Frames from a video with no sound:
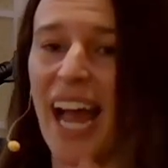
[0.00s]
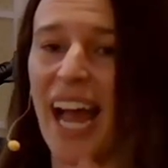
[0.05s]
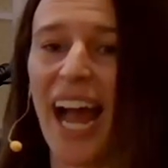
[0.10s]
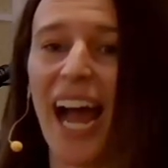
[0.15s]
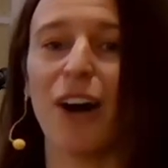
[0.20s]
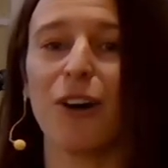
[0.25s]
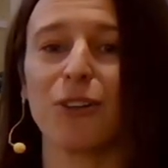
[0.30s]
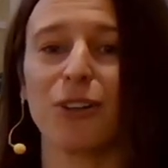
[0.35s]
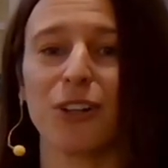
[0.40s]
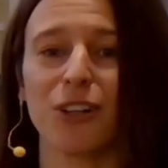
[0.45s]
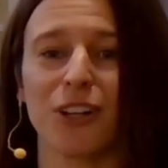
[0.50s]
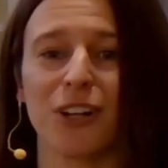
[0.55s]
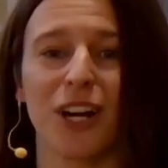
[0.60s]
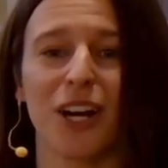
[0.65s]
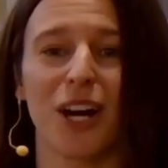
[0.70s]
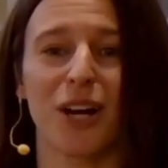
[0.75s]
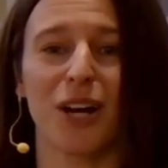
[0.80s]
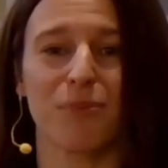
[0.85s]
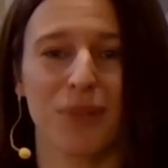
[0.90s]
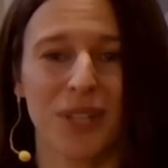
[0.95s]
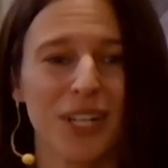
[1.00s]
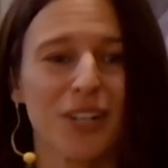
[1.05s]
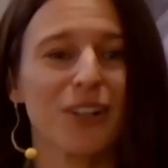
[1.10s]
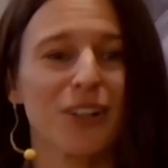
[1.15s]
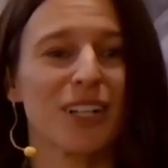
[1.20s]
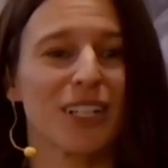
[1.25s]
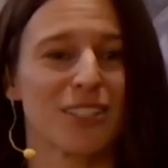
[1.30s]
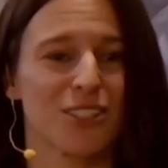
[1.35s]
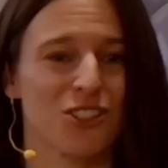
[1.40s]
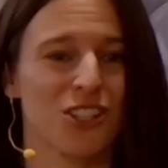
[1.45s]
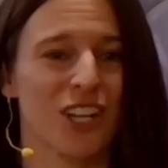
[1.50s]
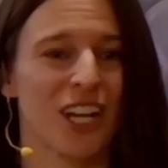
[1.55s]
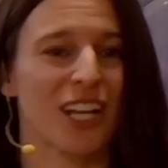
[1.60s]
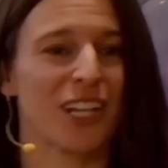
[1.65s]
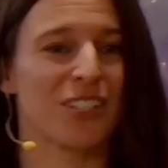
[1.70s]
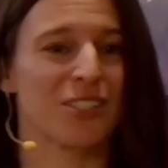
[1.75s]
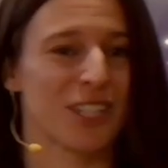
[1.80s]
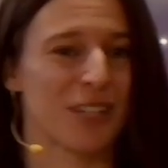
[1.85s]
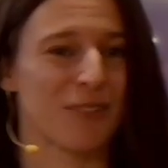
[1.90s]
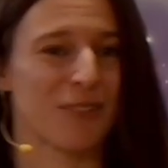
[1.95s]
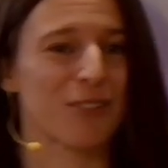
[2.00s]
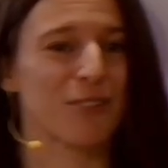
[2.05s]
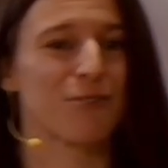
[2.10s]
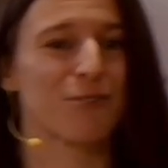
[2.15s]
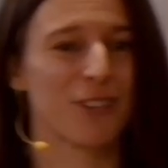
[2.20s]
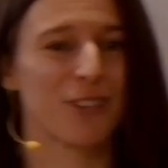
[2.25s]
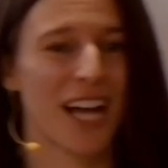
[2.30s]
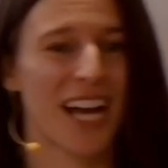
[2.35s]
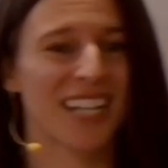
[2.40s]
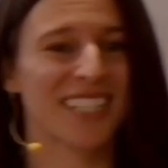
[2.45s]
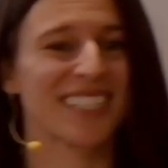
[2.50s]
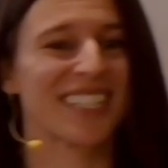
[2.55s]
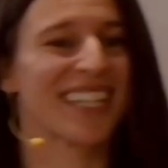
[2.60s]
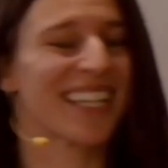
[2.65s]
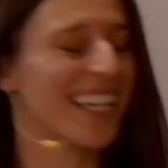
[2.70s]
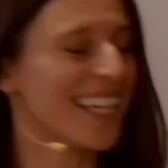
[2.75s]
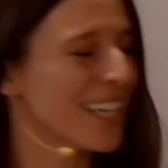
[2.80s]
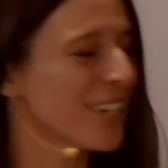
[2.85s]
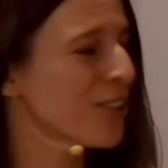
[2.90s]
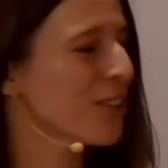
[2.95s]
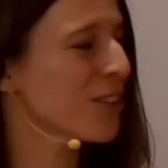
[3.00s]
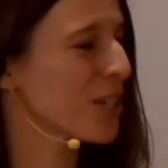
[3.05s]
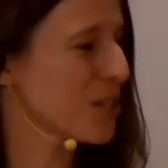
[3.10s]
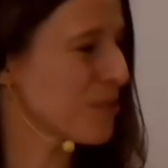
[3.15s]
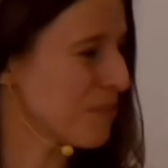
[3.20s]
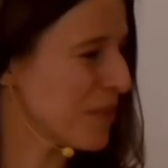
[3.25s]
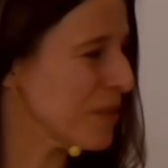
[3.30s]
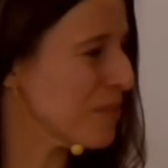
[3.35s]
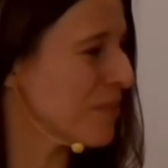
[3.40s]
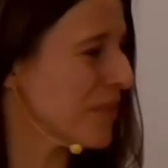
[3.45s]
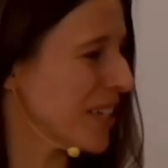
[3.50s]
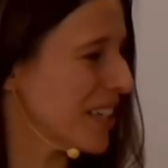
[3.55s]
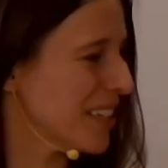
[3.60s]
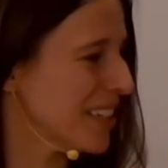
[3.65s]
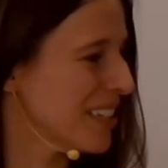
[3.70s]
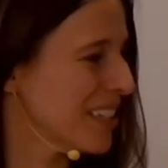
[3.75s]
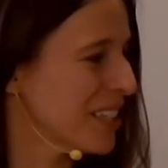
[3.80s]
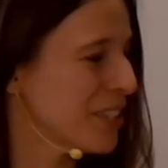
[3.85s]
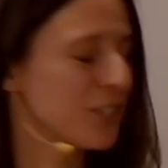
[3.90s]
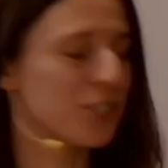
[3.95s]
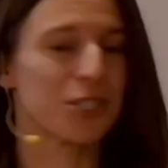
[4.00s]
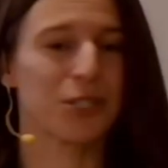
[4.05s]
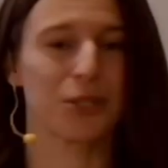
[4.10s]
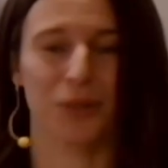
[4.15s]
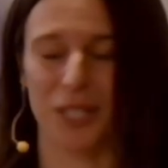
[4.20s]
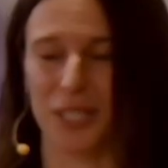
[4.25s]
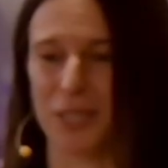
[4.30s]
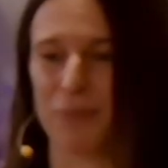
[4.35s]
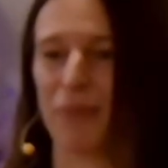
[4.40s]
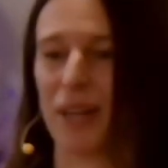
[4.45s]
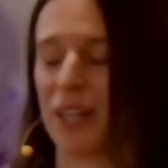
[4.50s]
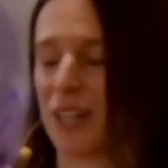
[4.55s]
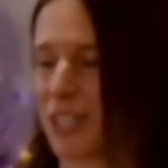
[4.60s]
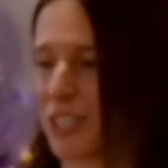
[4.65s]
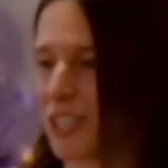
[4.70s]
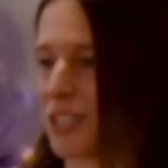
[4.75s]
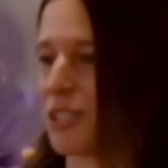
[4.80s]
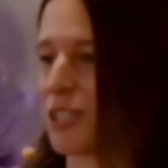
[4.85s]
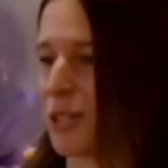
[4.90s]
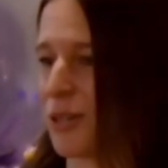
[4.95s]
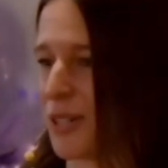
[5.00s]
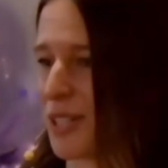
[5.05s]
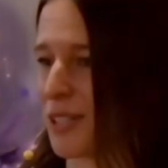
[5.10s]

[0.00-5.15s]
outer appearance change that reflects an inner commitment to his marriage and to his